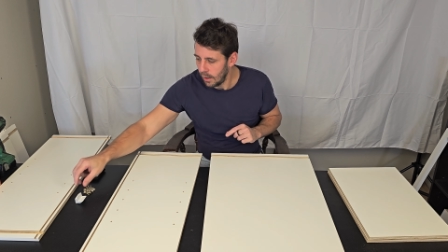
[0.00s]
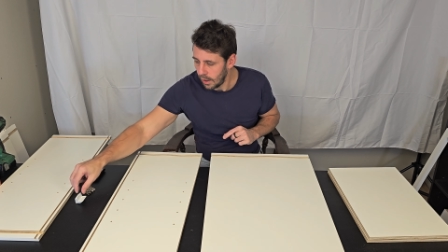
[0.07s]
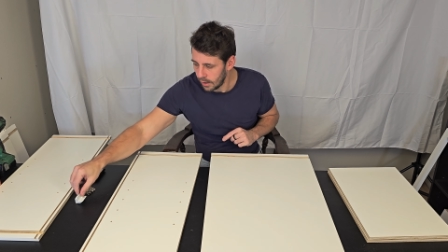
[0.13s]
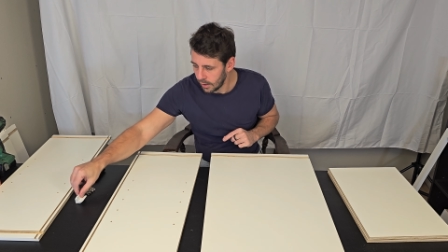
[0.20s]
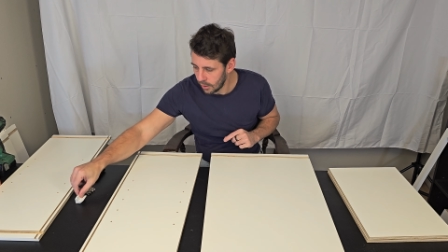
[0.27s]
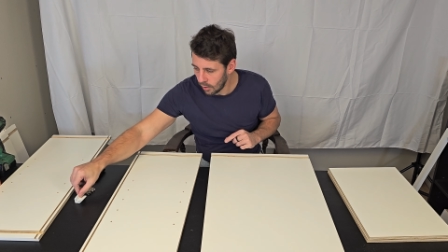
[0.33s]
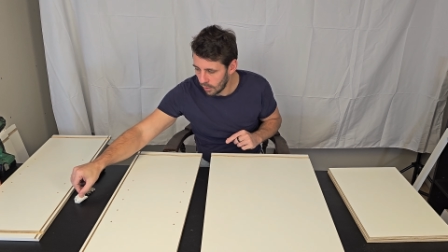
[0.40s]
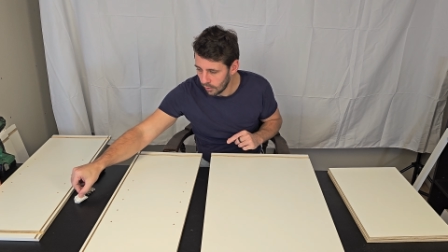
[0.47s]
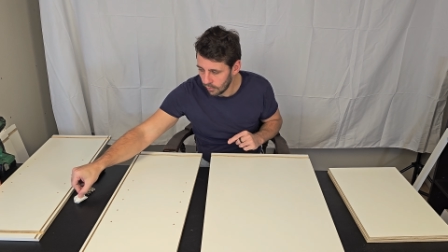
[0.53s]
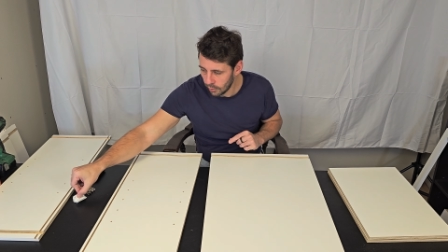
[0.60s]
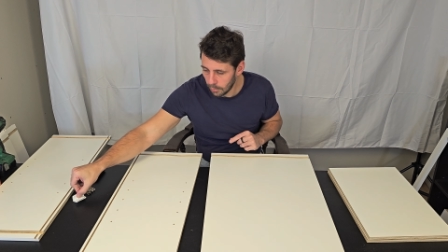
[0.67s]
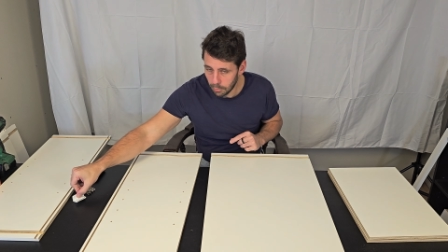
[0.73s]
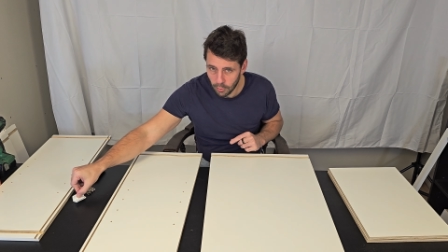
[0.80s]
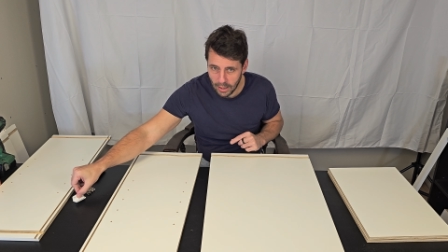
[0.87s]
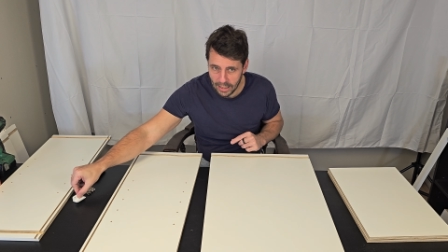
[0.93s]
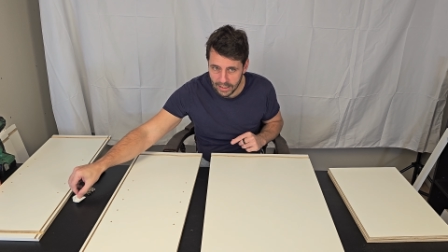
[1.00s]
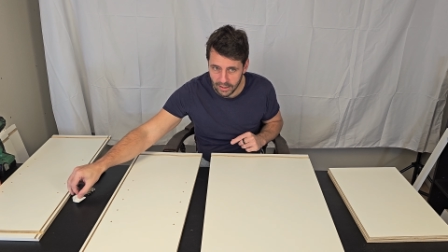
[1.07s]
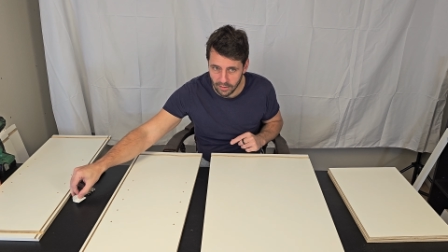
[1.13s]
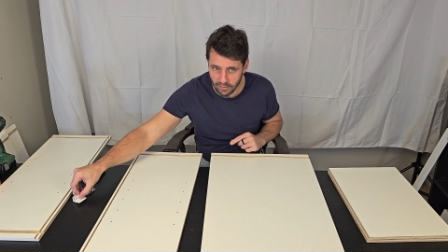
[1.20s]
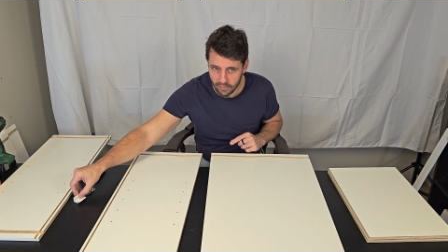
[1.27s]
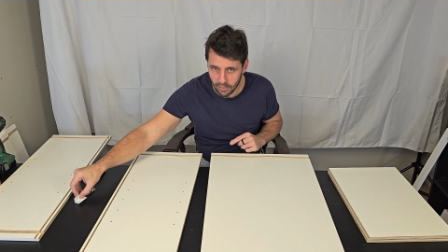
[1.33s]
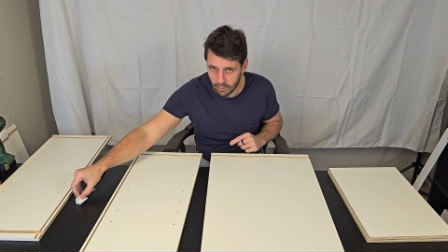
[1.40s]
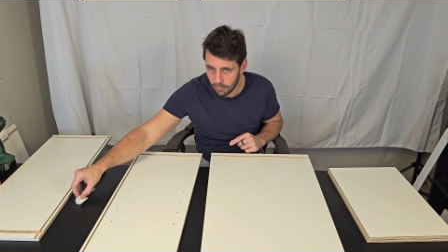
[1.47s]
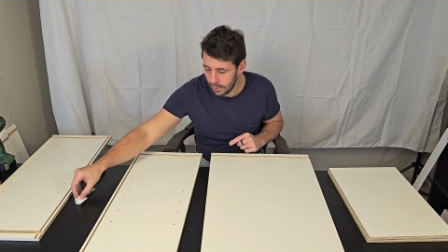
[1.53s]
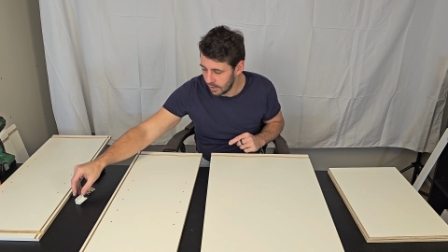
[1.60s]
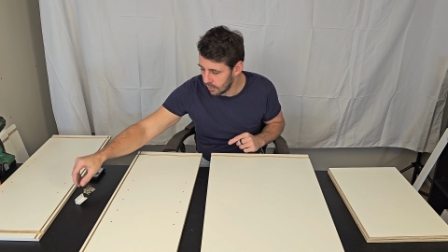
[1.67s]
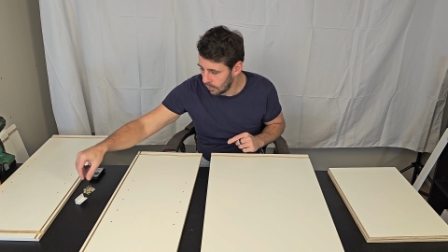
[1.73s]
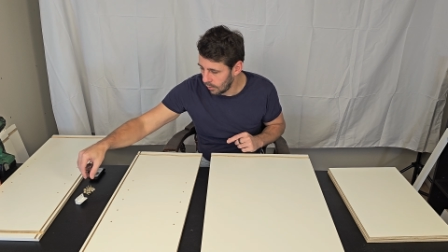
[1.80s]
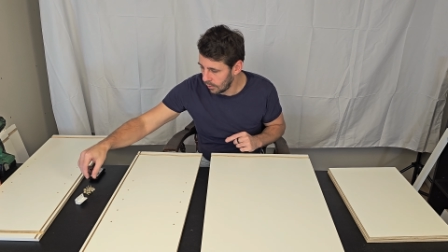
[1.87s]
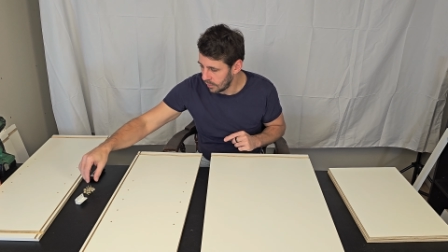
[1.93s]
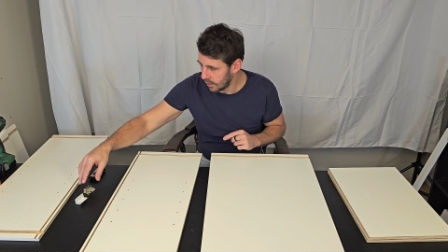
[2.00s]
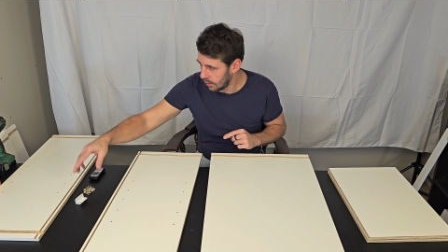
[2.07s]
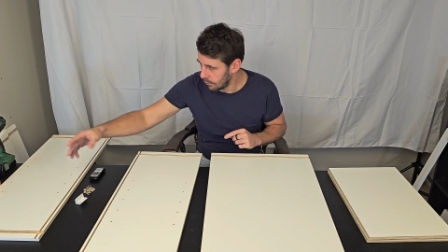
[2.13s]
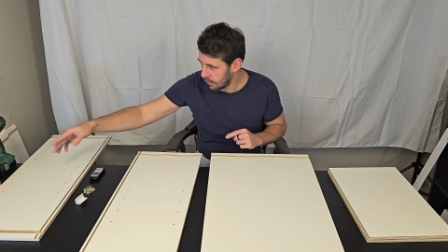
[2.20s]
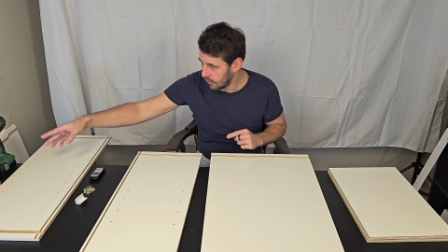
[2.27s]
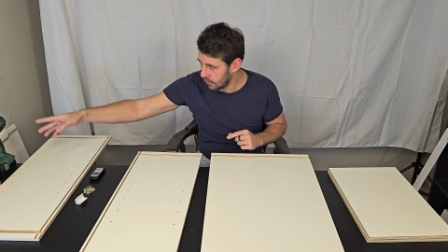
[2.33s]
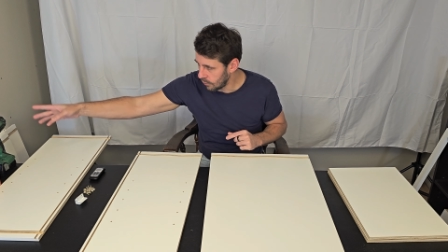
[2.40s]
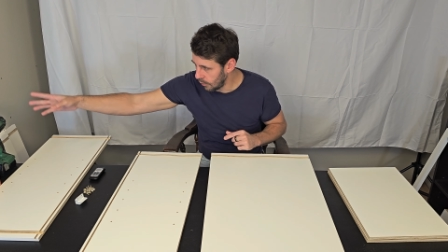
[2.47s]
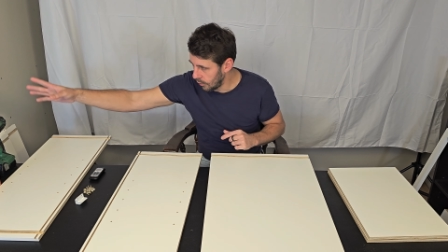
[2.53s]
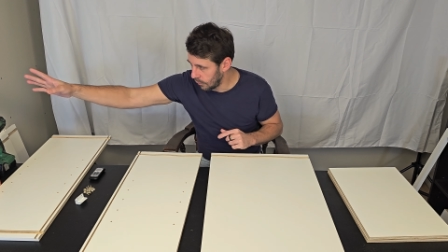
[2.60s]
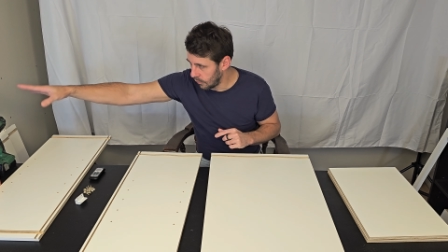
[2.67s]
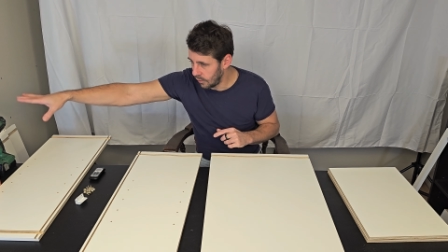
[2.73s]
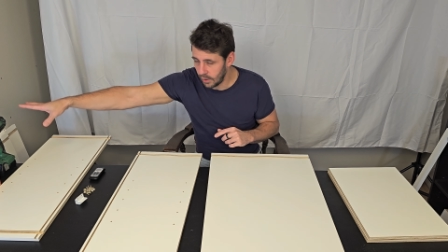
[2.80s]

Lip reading: And then all the little brackets that are meant to hold together with the screws.